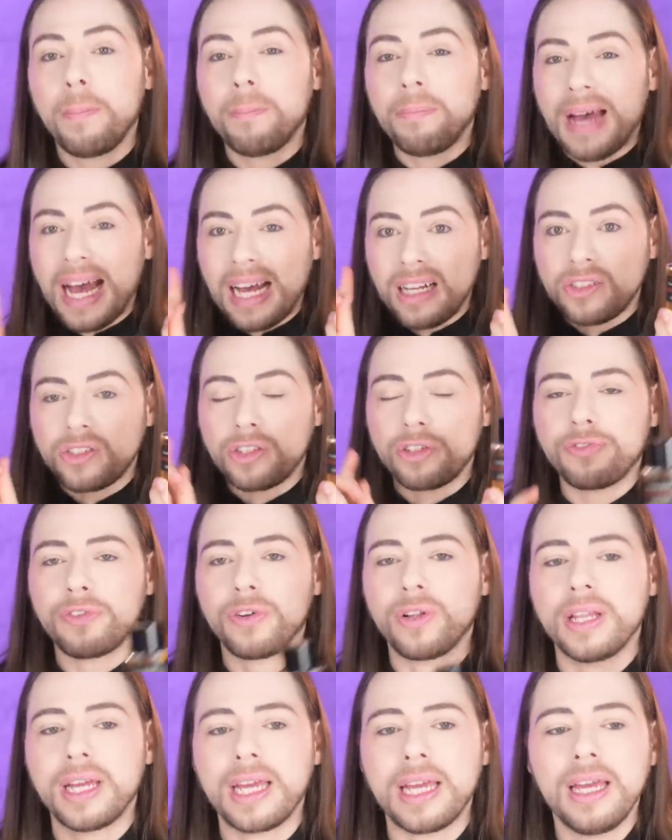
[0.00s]

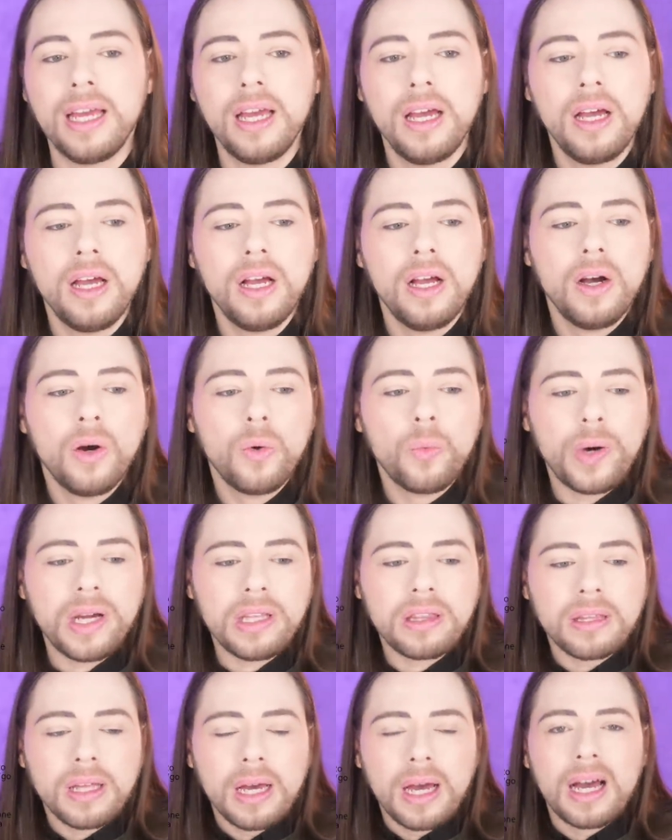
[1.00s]
masterfully
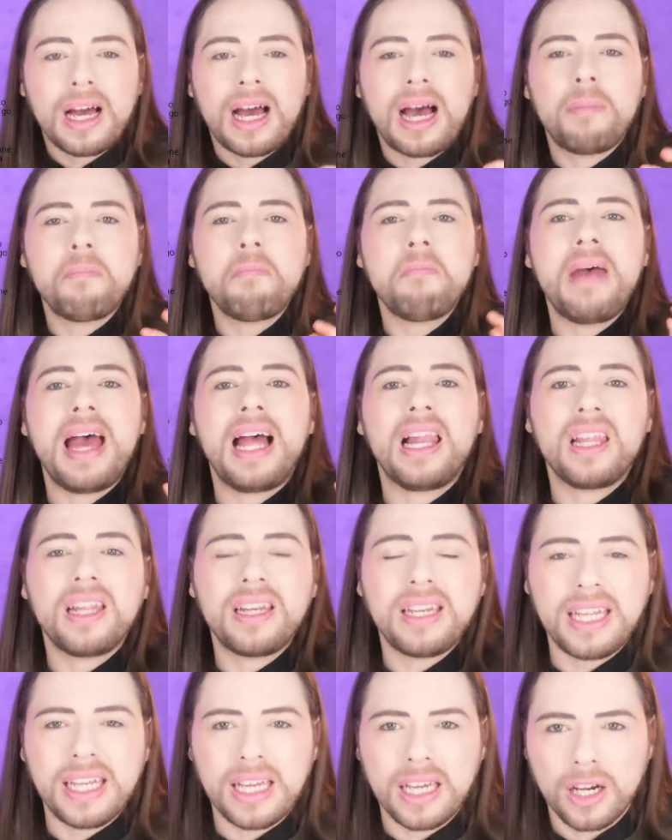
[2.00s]
with a
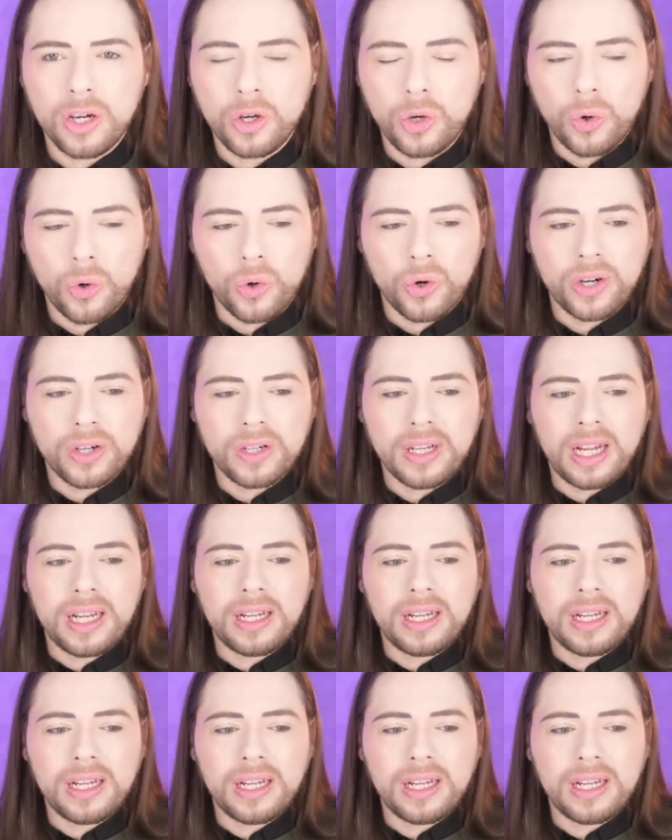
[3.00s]
melony accord,